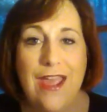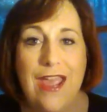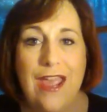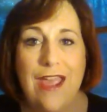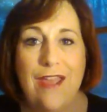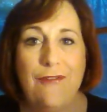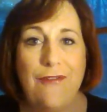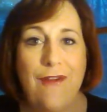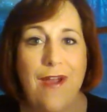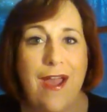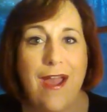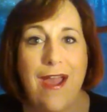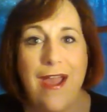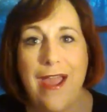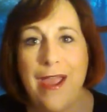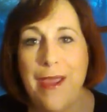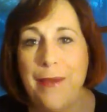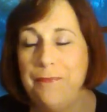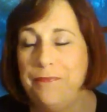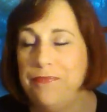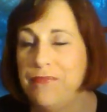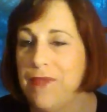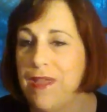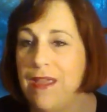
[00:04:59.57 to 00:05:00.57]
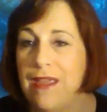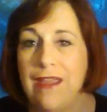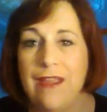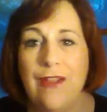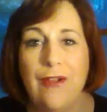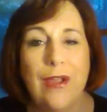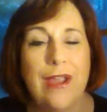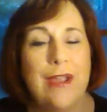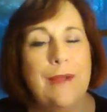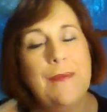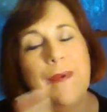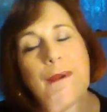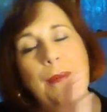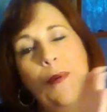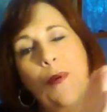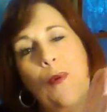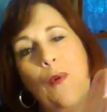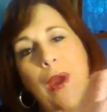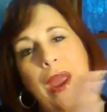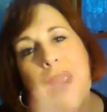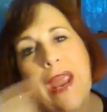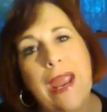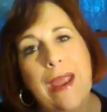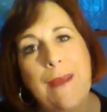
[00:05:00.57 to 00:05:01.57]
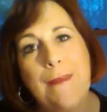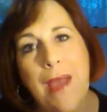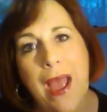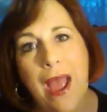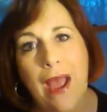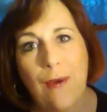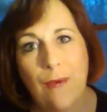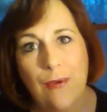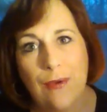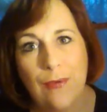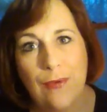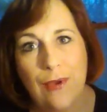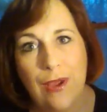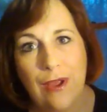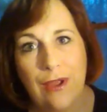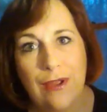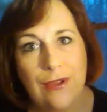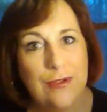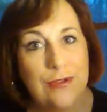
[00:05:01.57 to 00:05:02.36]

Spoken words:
If I'm, I can remember way back when we all